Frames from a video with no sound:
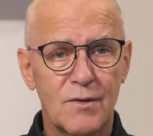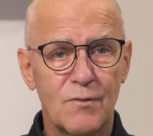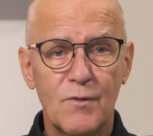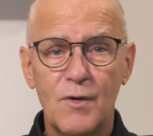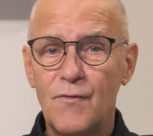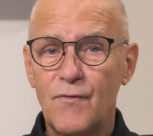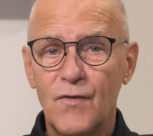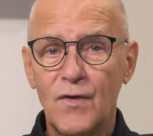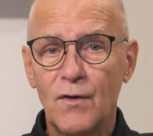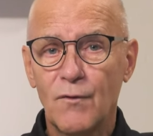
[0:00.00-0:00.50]

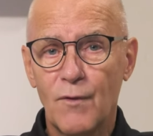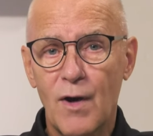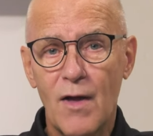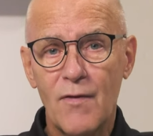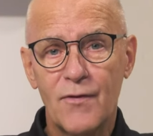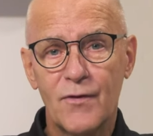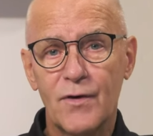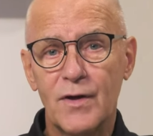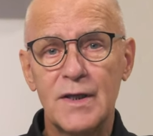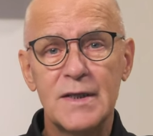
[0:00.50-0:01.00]
we feel
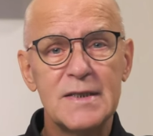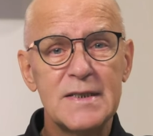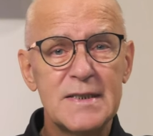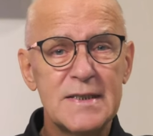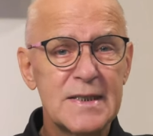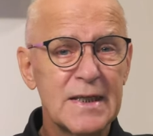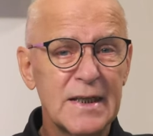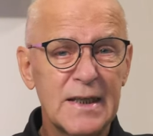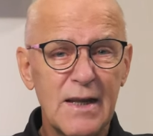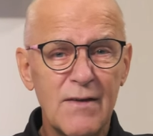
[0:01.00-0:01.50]
rather
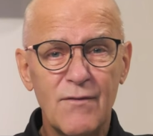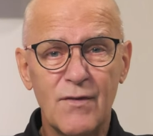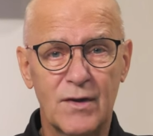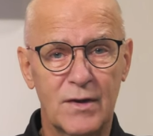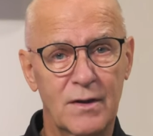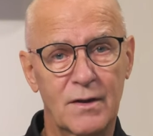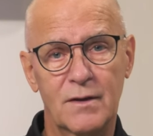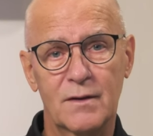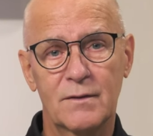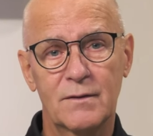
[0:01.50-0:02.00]

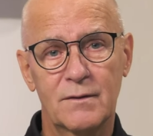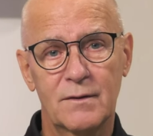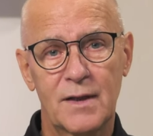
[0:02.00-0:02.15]
insignificant.